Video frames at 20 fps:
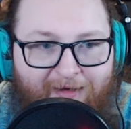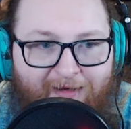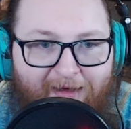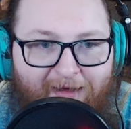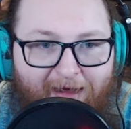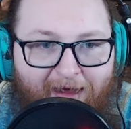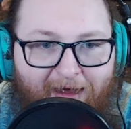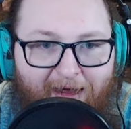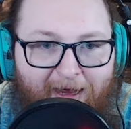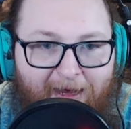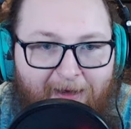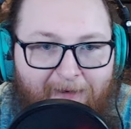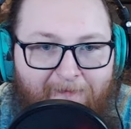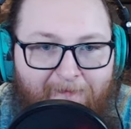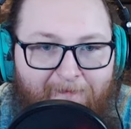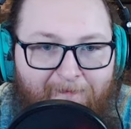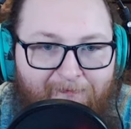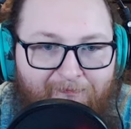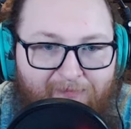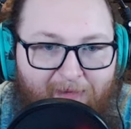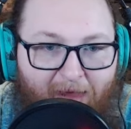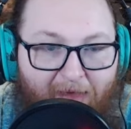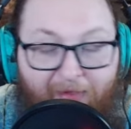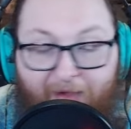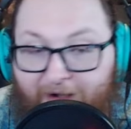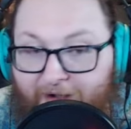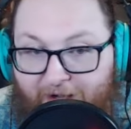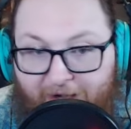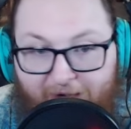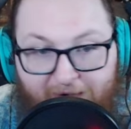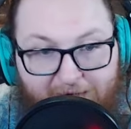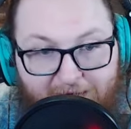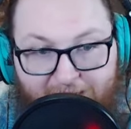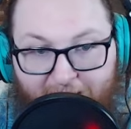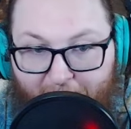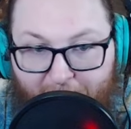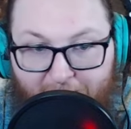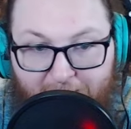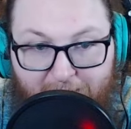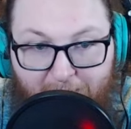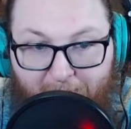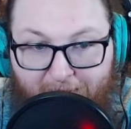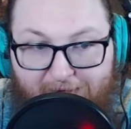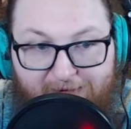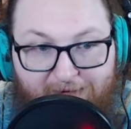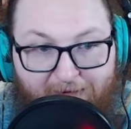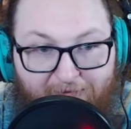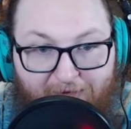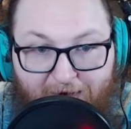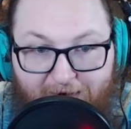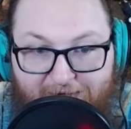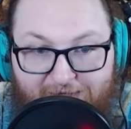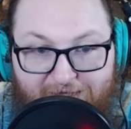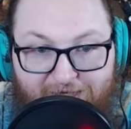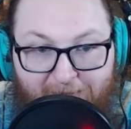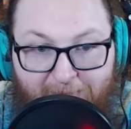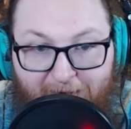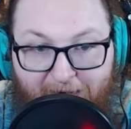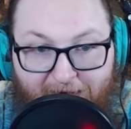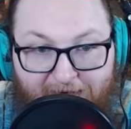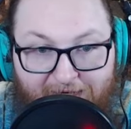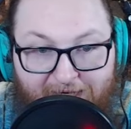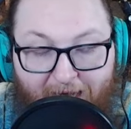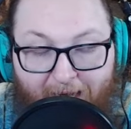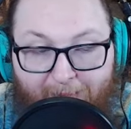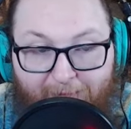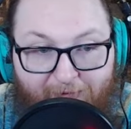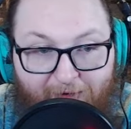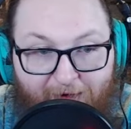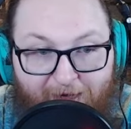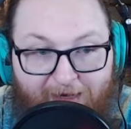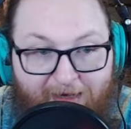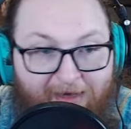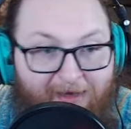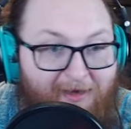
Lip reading: And then you get $1.27 shipping on top of it.